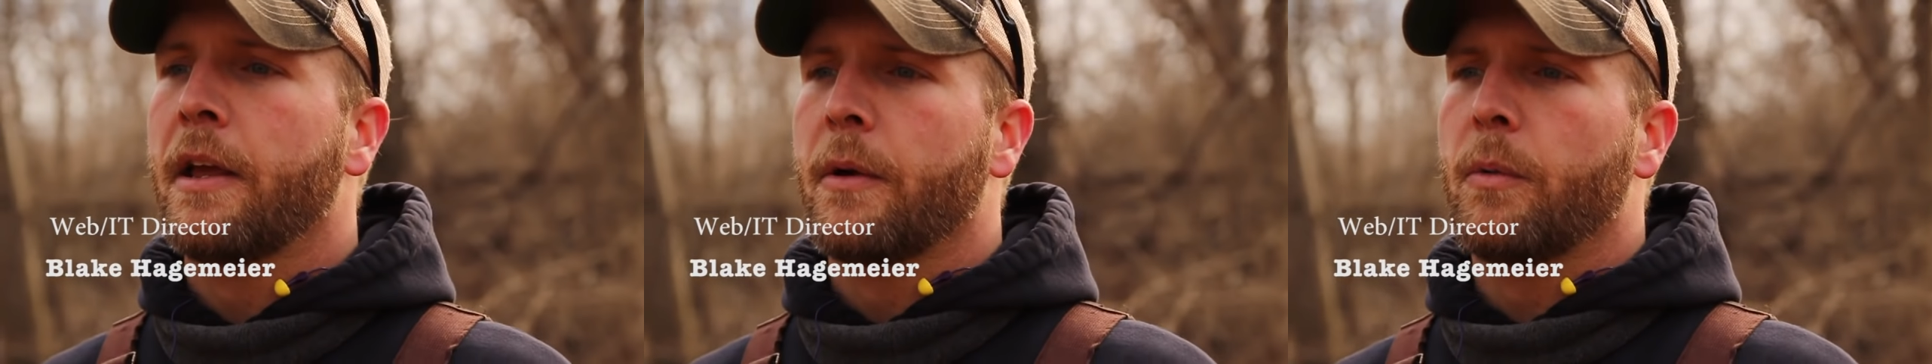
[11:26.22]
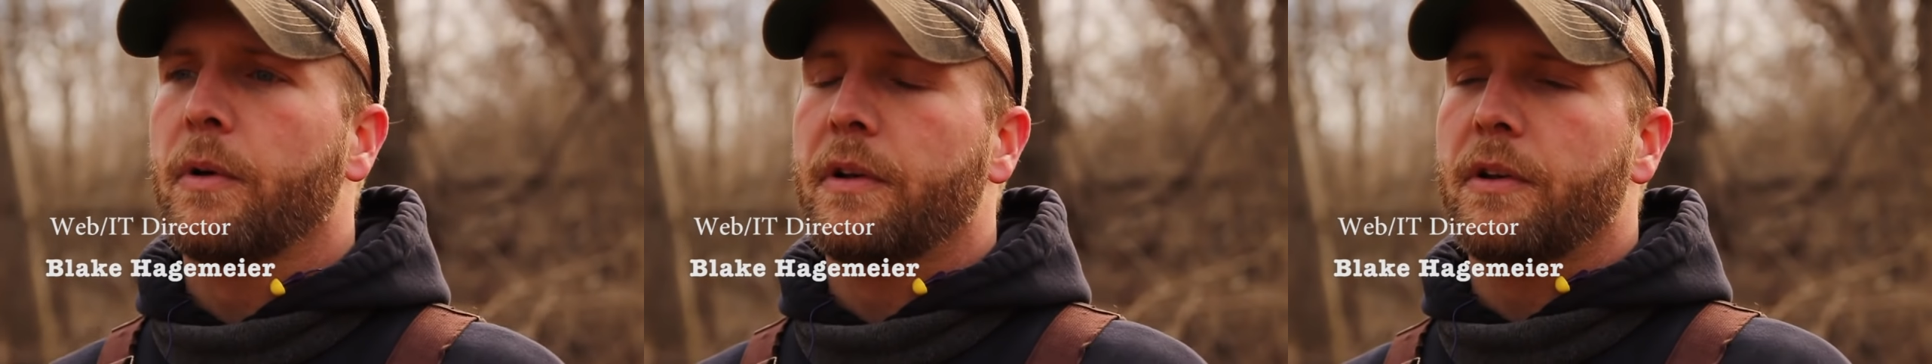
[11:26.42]

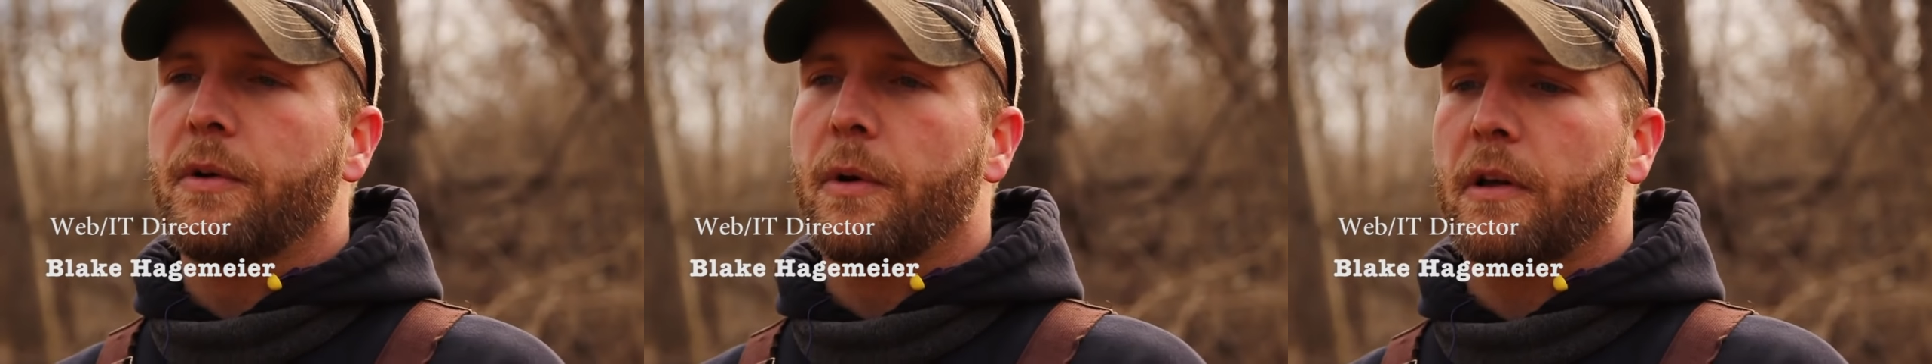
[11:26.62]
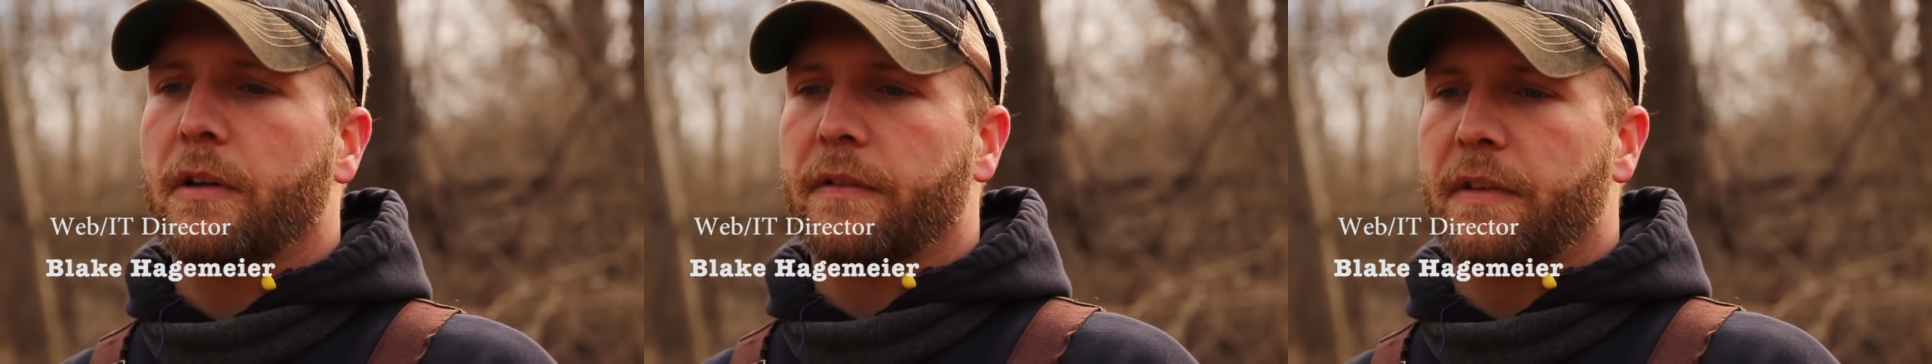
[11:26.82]
Wouldn't
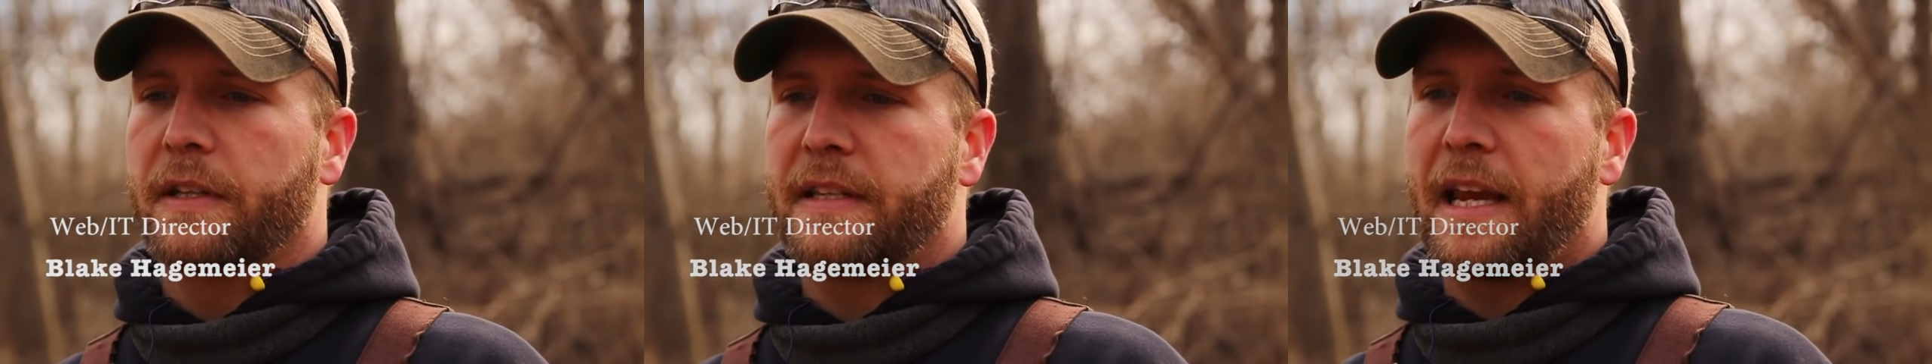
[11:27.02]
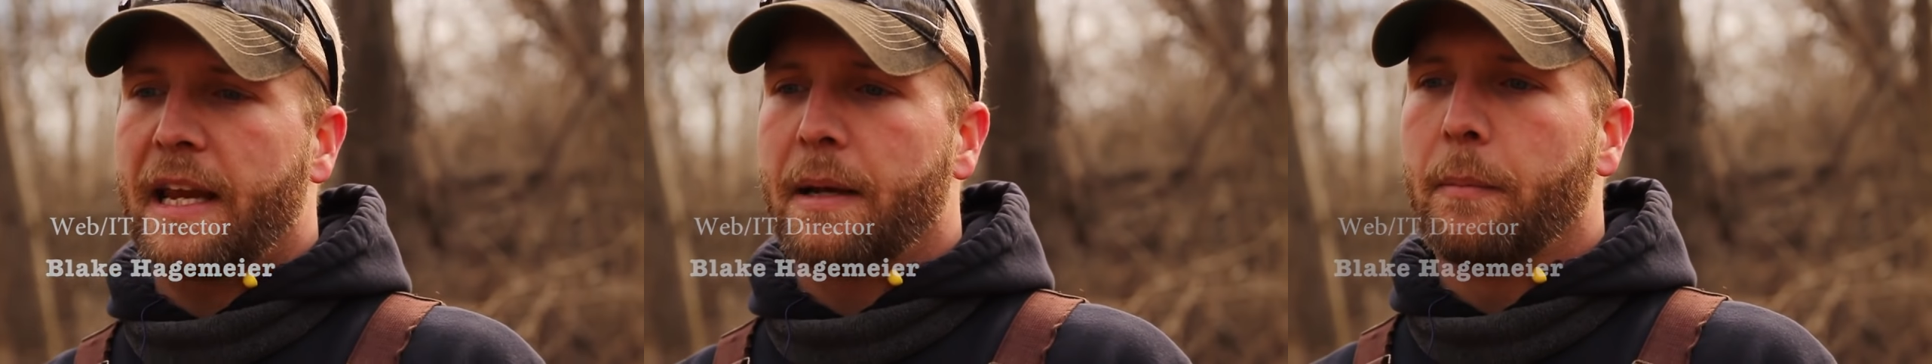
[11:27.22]
do all of
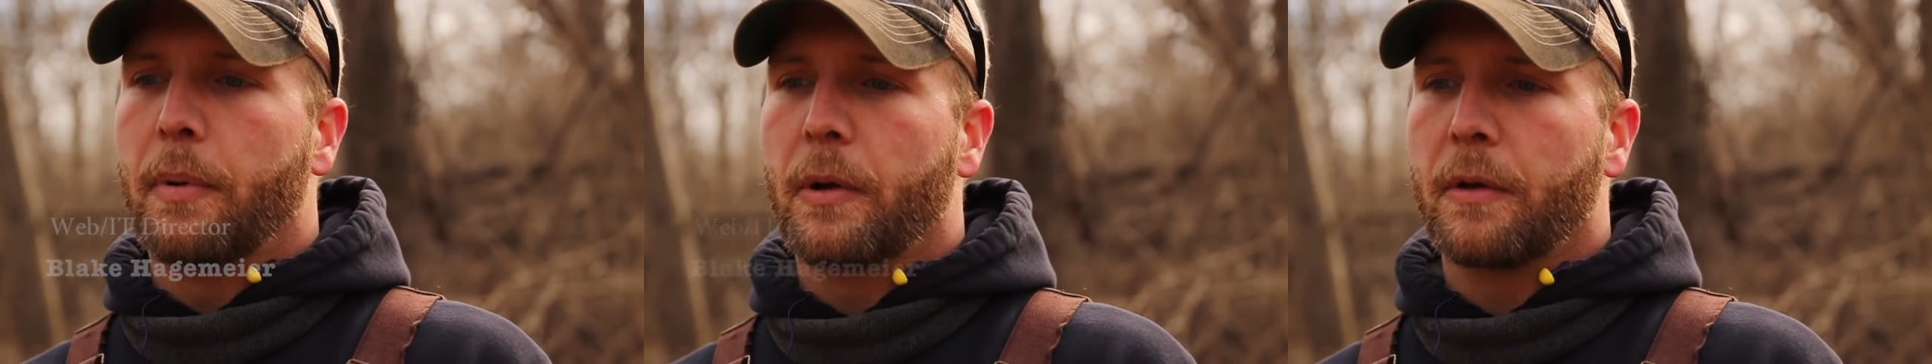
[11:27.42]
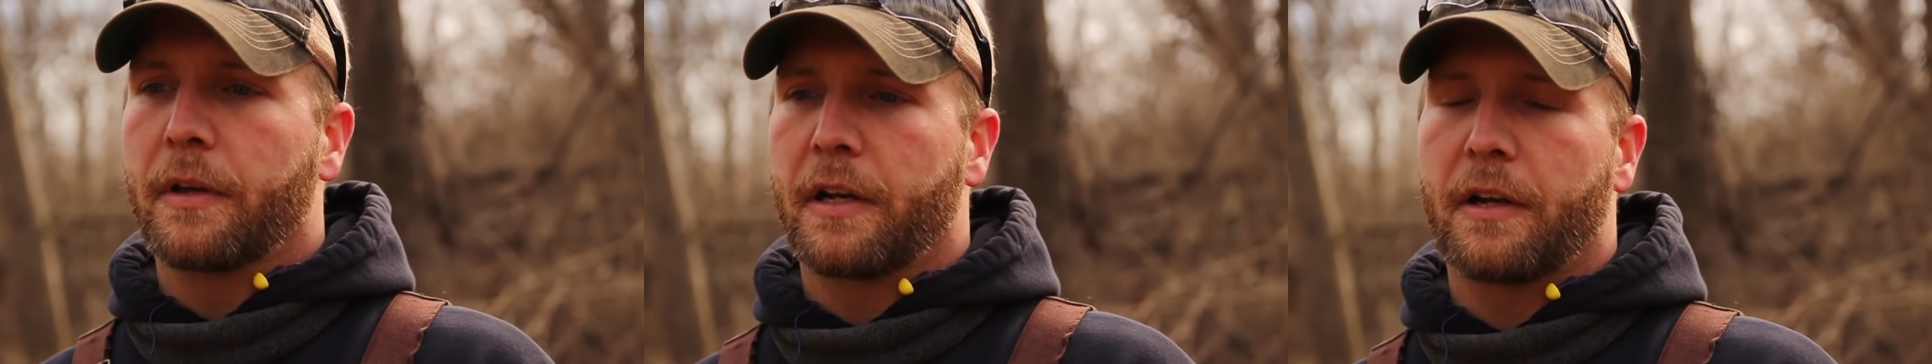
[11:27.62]
this hand
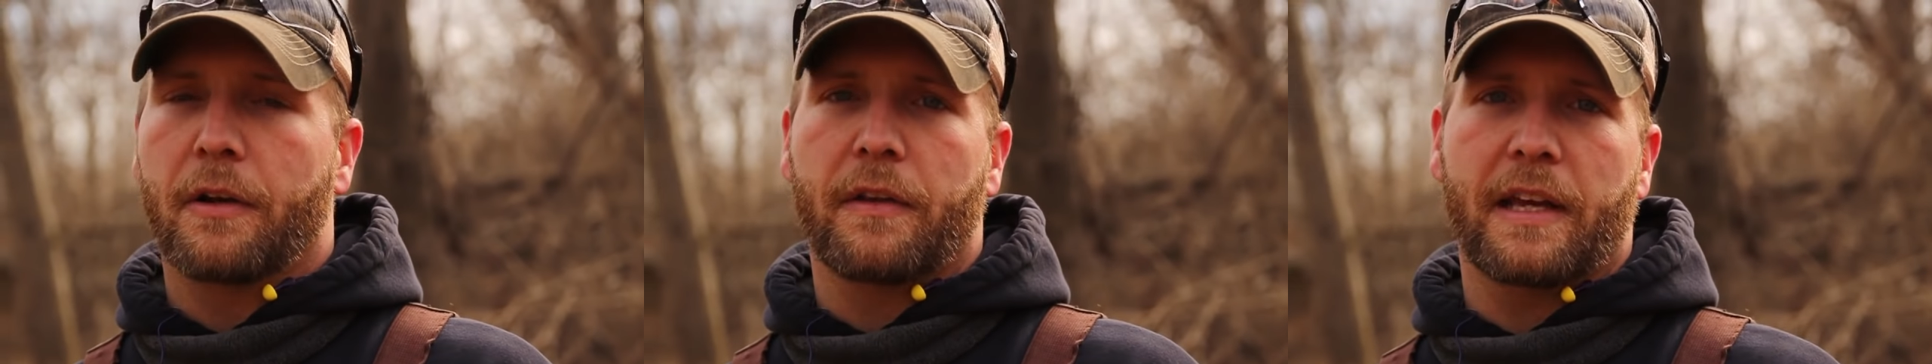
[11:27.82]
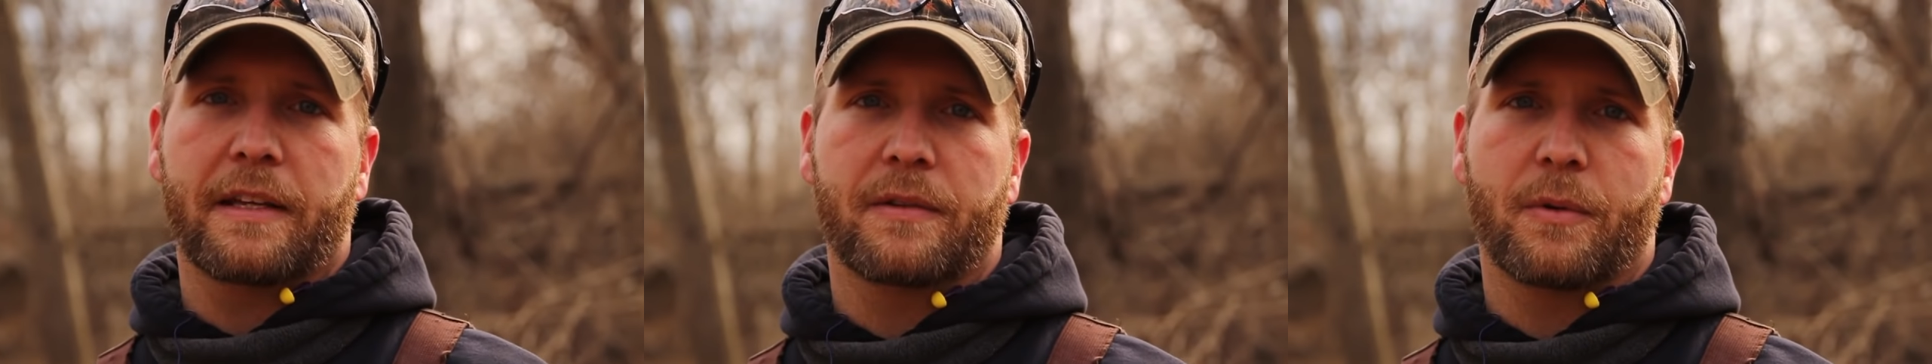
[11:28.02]
pulling and
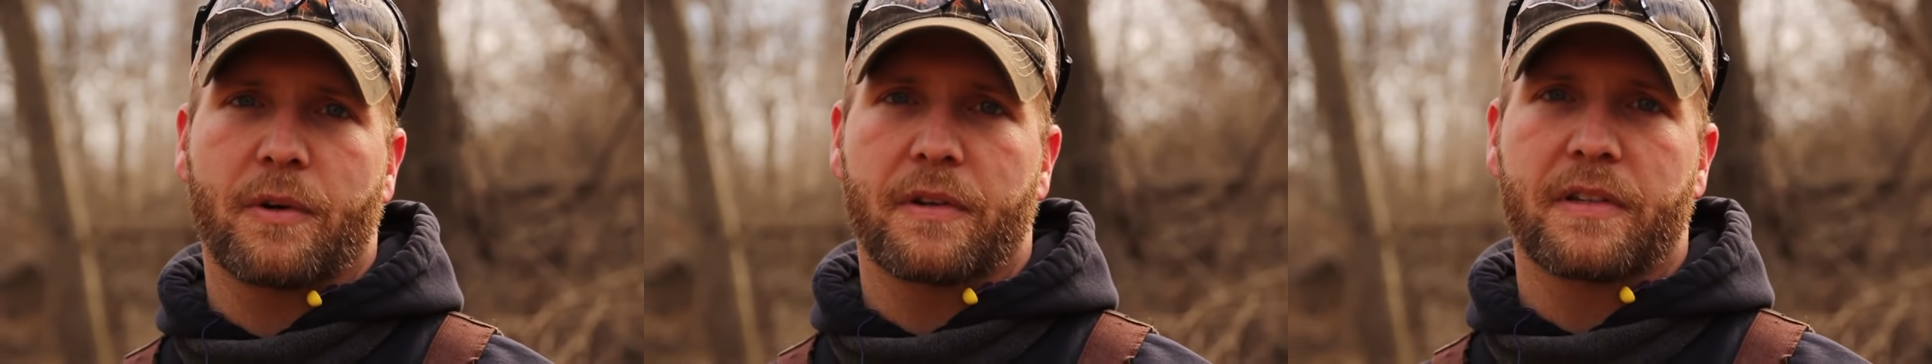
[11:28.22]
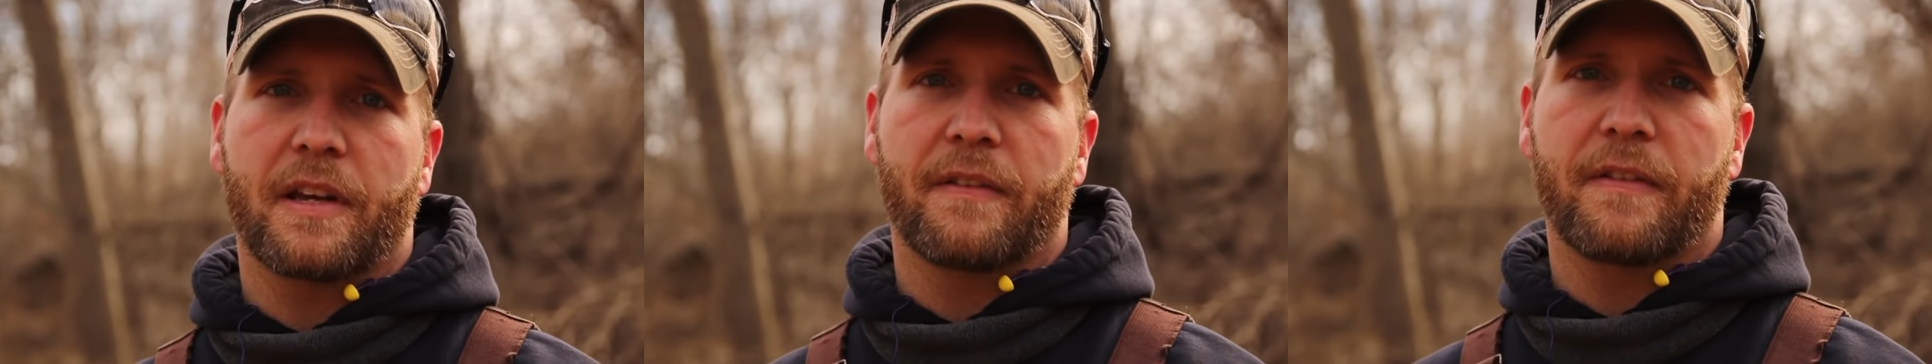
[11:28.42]
all that
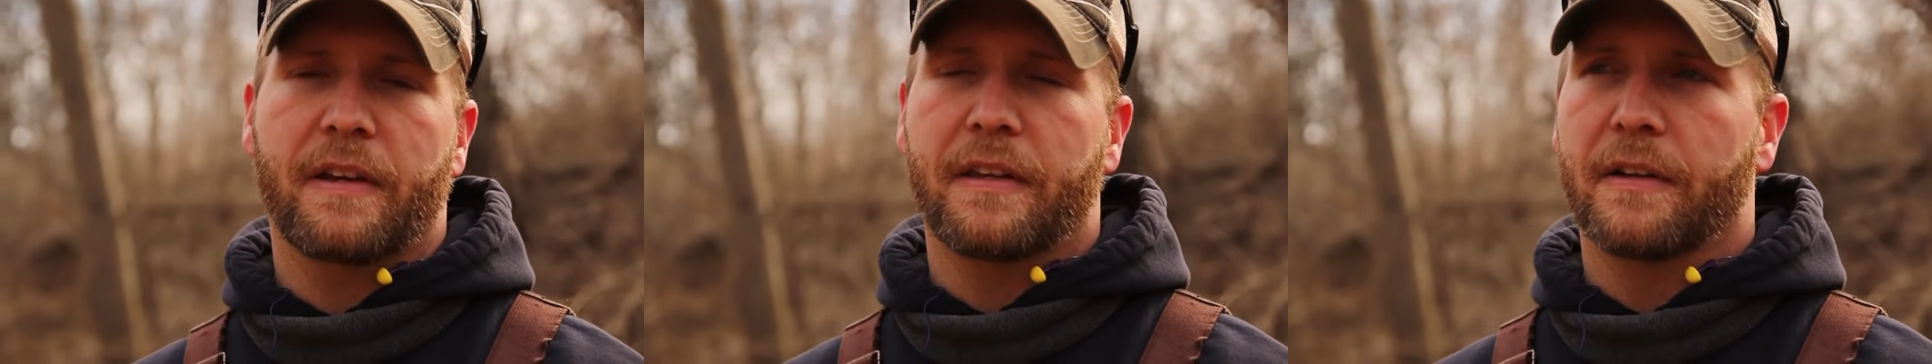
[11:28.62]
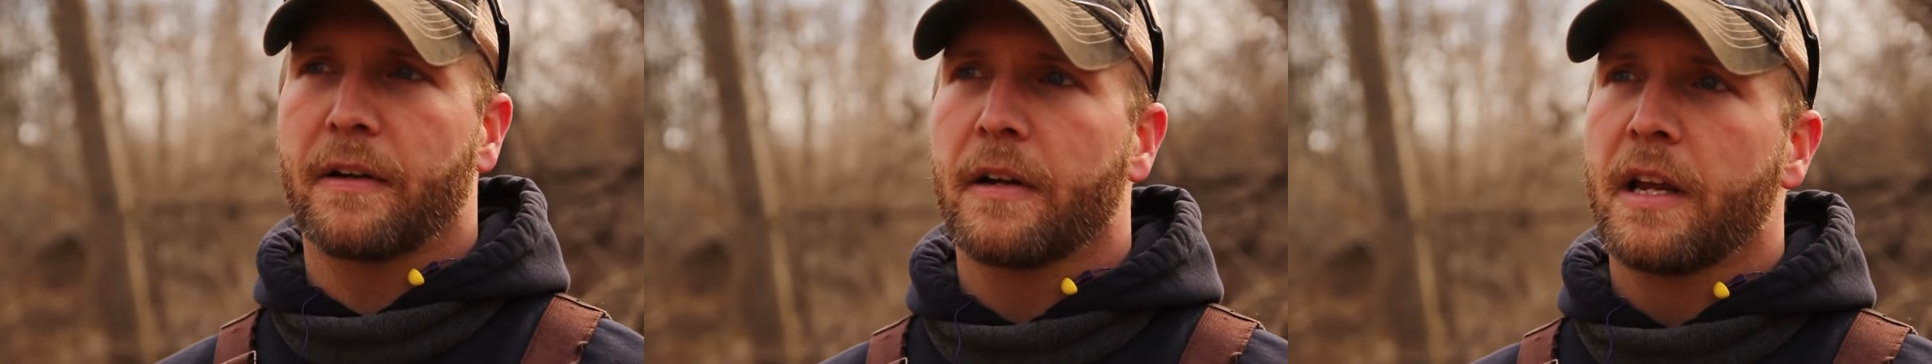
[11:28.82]
sort of stuff
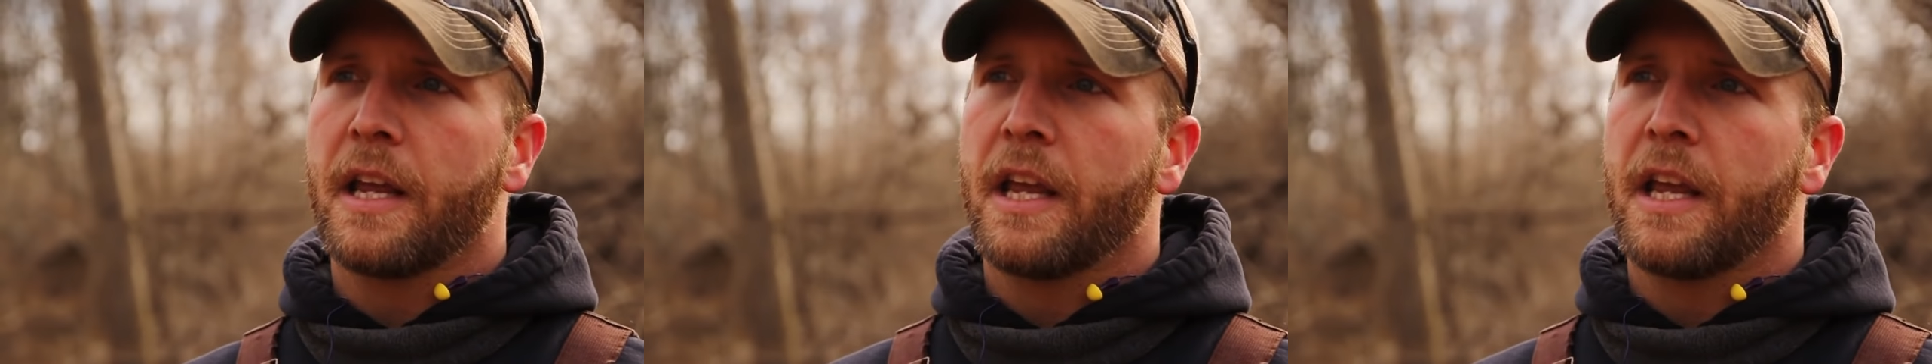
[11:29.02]
either.